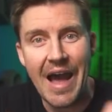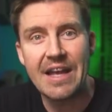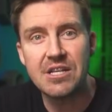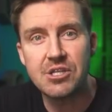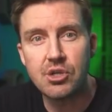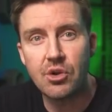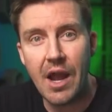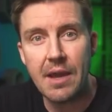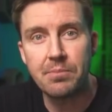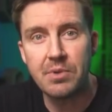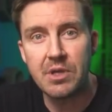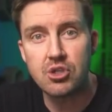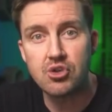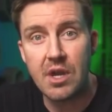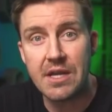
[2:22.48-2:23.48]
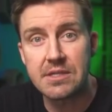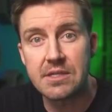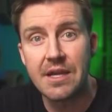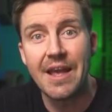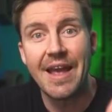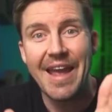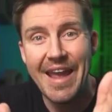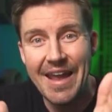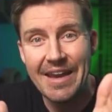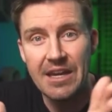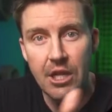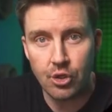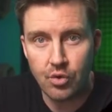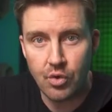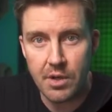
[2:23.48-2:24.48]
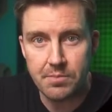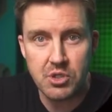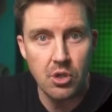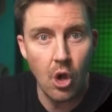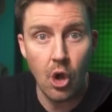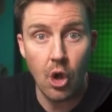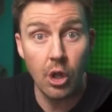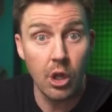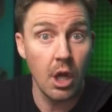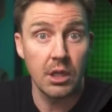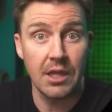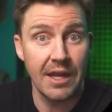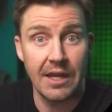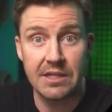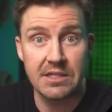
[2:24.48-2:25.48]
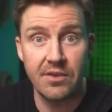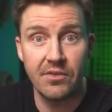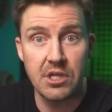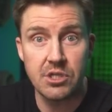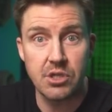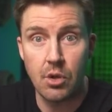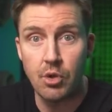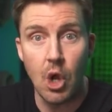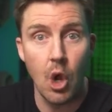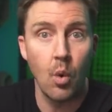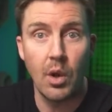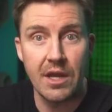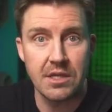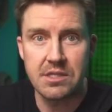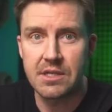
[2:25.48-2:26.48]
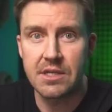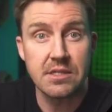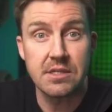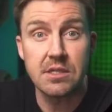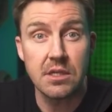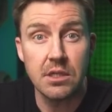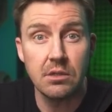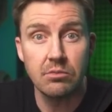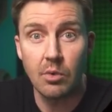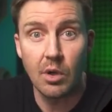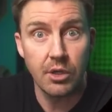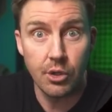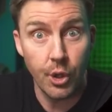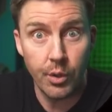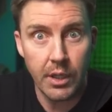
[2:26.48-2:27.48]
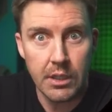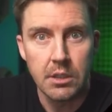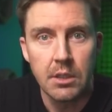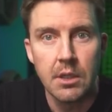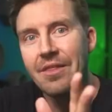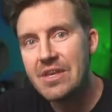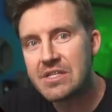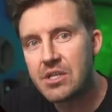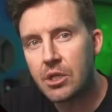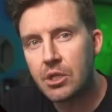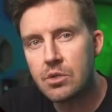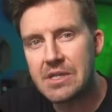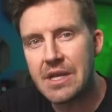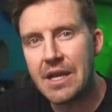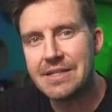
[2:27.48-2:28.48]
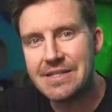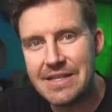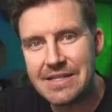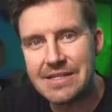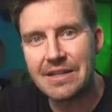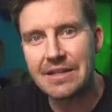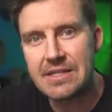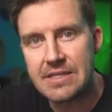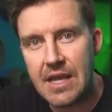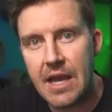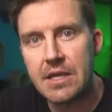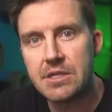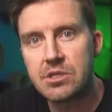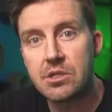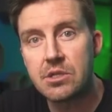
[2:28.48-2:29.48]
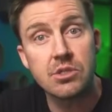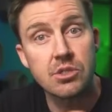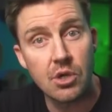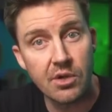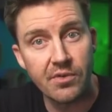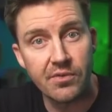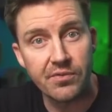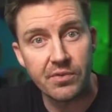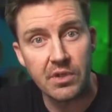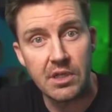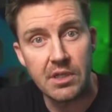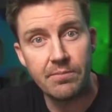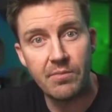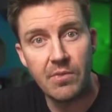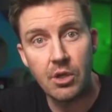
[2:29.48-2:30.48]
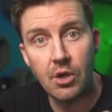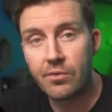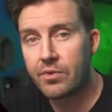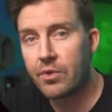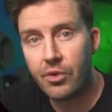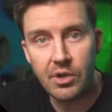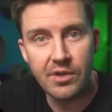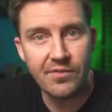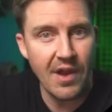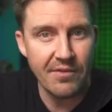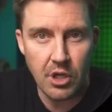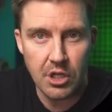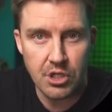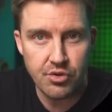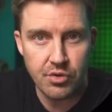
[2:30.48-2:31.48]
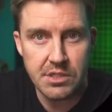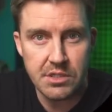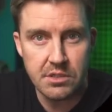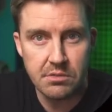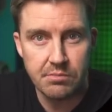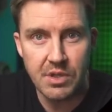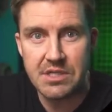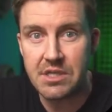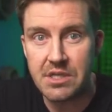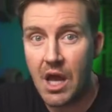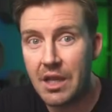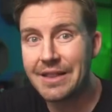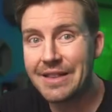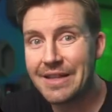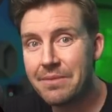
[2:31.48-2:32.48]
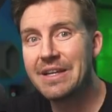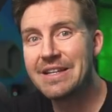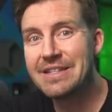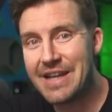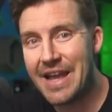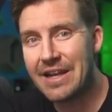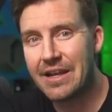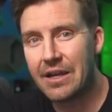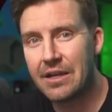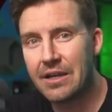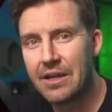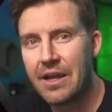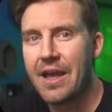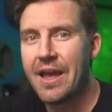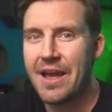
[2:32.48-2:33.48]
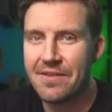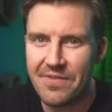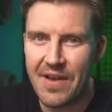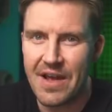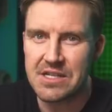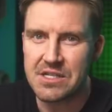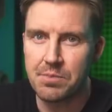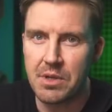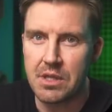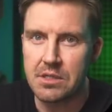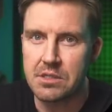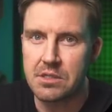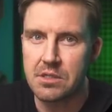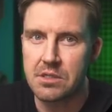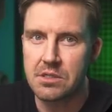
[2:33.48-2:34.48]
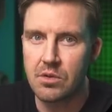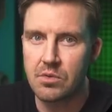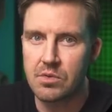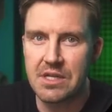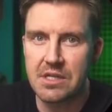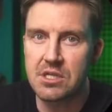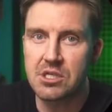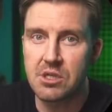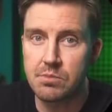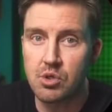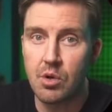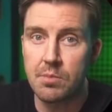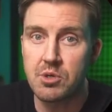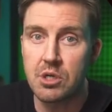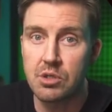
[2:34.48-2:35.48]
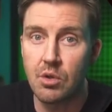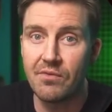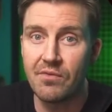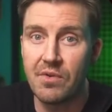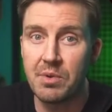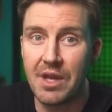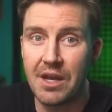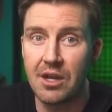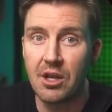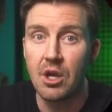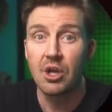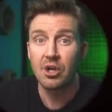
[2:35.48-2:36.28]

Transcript: hides your IP address and encrypts all online activity so no one else can see what you're doing. This includes a decently sized server fleet in over 35 countries, plus unlimited data and fast speeds. So since a subscription to a VPN